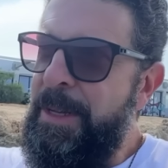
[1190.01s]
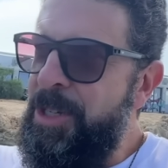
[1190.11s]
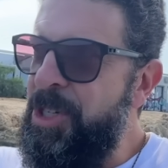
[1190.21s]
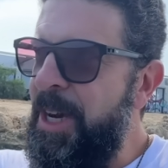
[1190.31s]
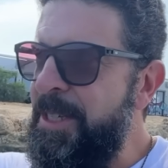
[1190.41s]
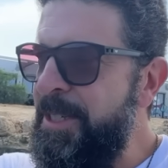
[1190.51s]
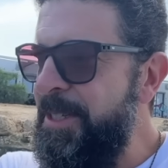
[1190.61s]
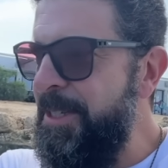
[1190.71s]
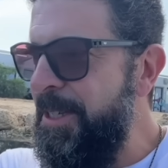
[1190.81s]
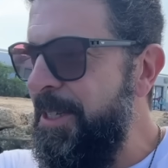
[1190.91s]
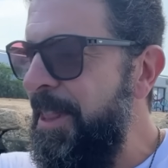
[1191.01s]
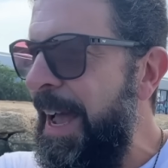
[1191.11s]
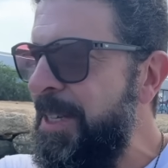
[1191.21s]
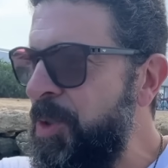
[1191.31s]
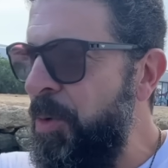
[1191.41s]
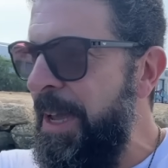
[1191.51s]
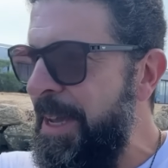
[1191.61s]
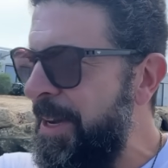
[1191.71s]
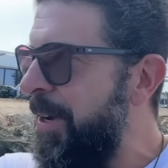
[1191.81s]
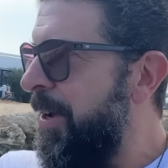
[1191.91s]
Just last
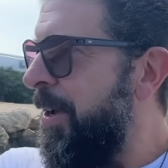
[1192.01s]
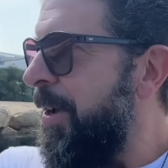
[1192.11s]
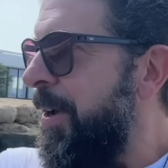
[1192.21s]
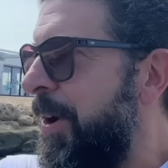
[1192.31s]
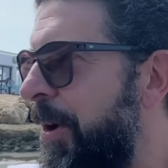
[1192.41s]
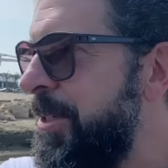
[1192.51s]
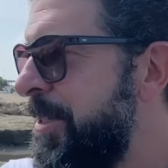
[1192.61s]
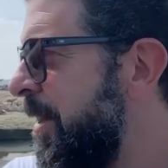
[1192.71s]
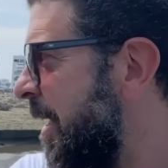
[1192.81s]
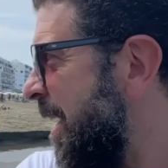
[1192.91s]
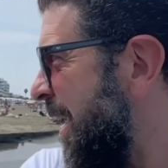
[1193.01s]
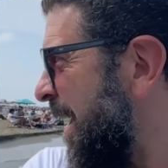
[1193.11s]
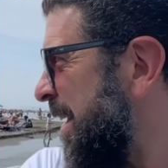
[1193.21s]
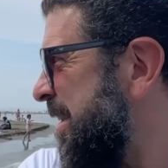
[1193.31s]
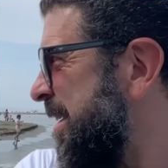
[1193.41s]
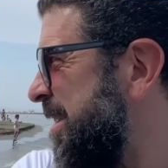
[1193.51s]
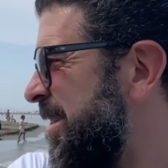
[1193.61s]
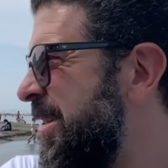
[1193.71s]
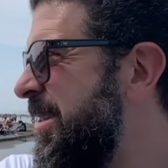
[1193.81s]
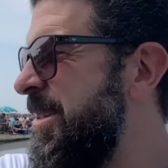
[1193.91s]
week, Ursula and
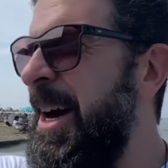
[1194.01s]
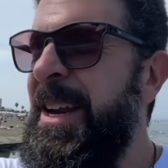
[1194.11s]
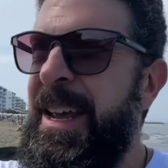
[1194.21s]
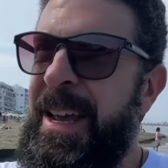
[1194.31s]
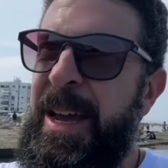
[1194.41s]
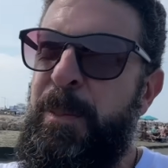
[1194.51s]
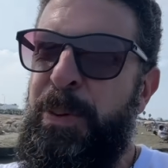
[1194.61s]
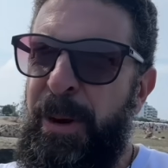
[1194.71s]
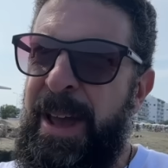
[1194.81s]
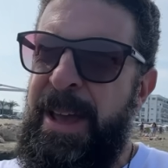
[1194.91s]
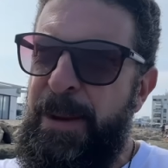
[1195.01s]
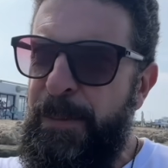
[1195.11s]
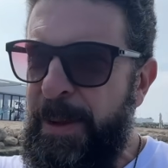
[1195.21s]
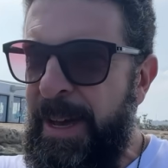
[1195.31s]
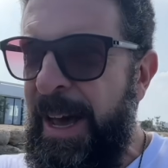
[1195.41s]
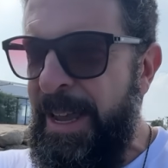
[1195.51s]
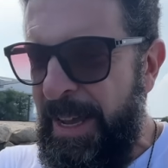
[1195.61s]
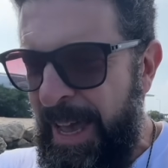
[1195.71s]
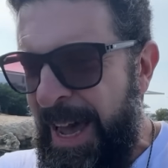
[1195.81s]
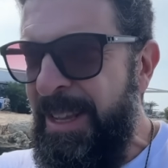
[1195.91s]
stunning and brave Kaya
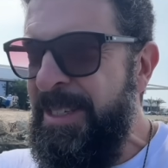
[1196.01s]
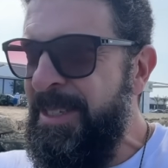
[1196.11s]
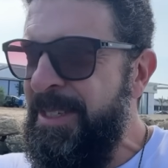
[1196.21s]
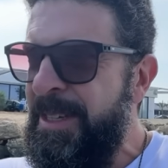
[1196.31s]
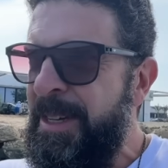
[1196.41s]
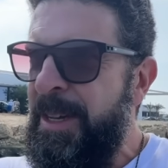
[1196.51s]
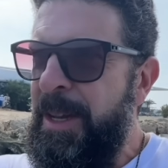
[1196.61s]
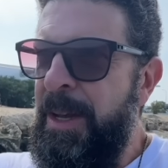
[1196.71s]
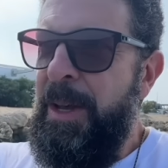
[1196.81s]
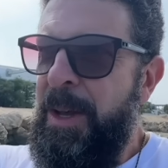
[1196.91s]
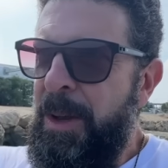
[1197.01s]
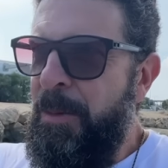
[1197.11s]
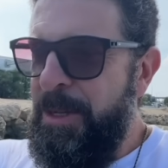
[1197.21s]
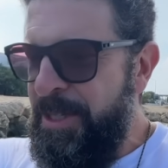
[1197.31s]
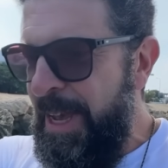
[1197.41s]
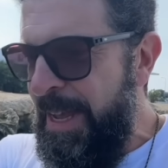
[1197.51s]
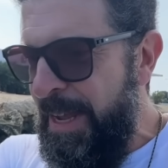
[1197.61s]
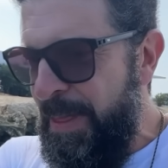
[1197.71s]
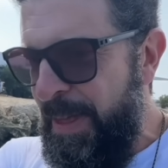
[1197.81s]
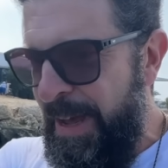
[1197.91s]
Kallas who are
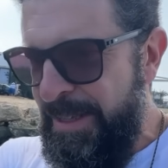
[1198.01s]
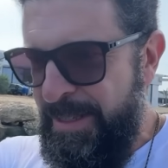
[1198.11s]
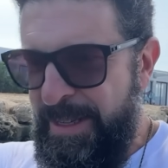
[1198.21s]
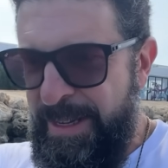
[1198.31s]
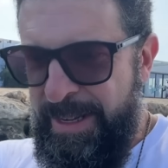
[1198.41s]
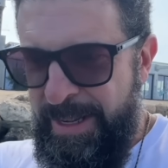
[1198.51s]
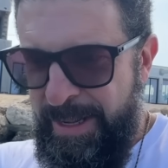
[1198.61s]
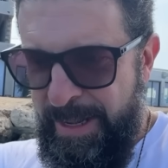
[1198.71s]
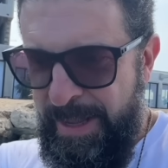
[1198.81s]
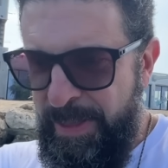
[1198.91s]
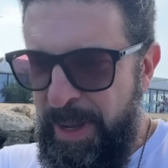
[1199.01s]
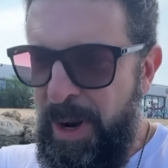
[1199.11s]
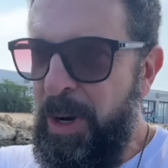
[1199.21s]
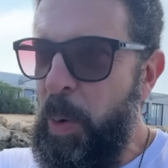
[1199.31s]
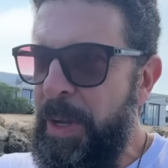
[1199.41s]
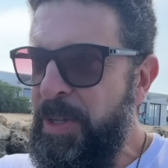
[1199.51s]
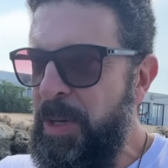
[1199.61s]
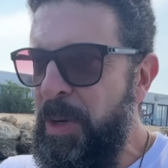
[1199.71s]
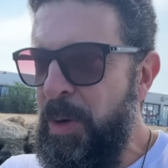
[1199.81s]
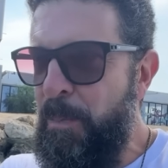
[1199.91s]
saying that that they are going
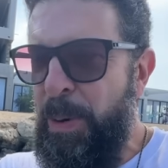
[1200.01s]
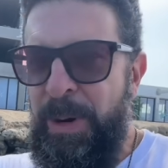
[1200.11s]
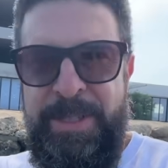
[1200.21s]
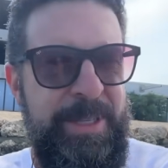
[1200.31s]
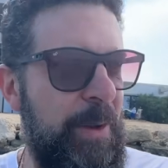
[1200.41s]
to put a